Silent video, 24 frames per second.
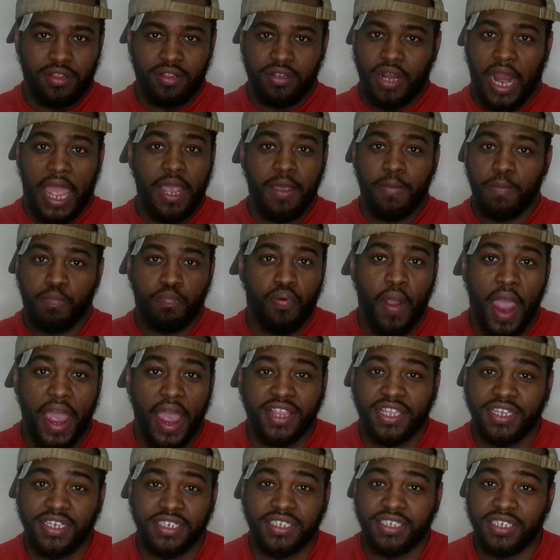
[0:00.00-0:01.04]
like
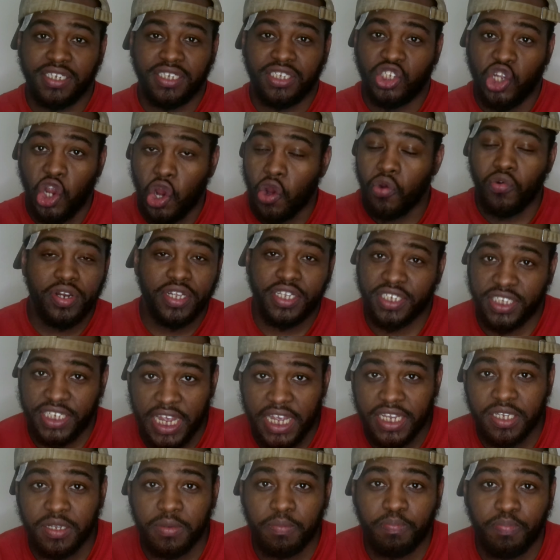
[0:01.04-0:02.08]
practices during the
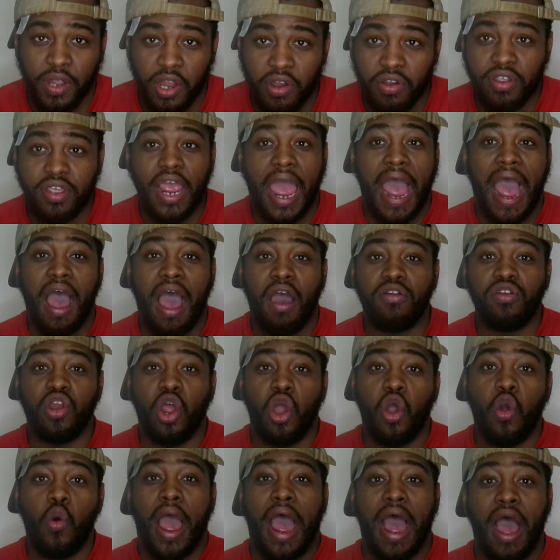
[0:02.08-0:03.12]
season period. I
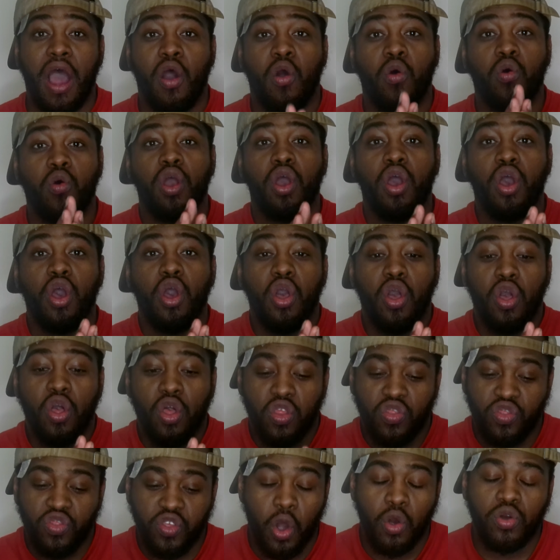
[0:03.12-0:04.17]
know how
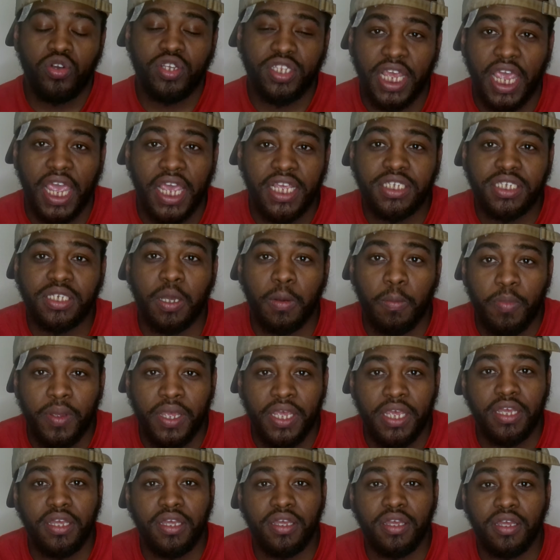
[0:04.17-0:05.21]
those things could
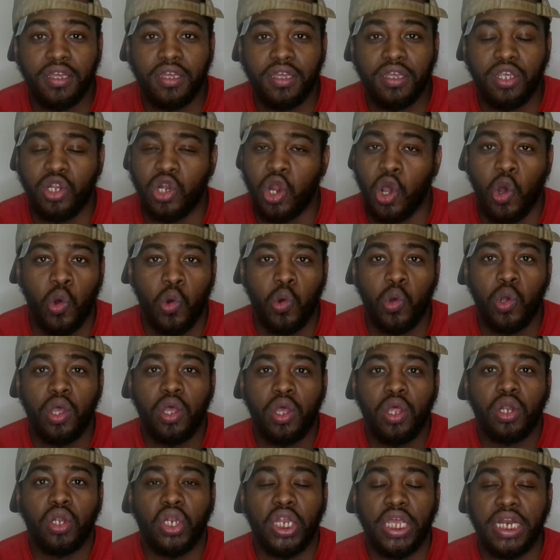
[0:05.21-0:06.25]
be, you know,
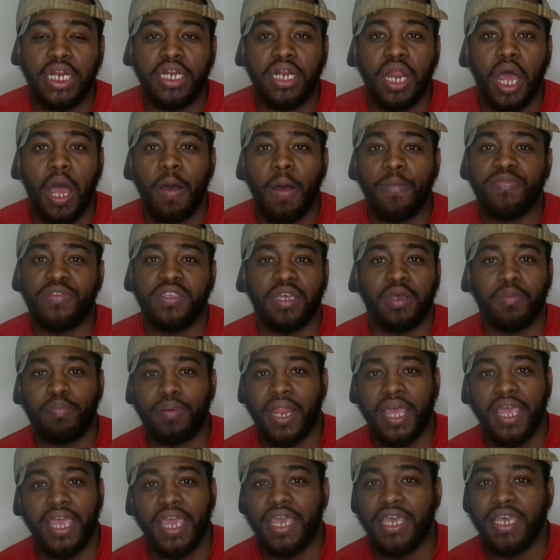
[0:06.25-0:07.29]
leading up to
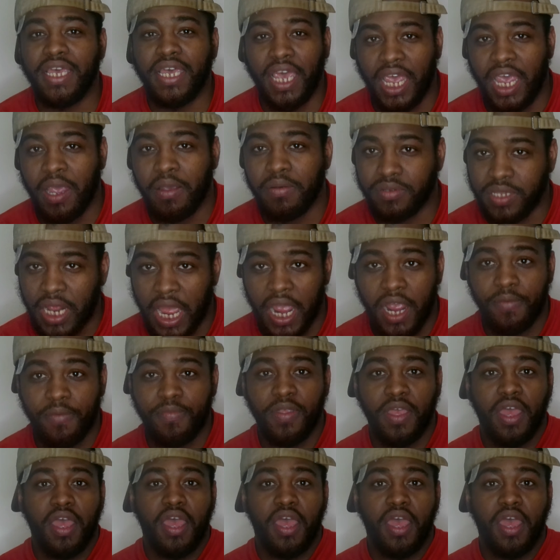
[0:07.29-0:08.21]
playing games. Like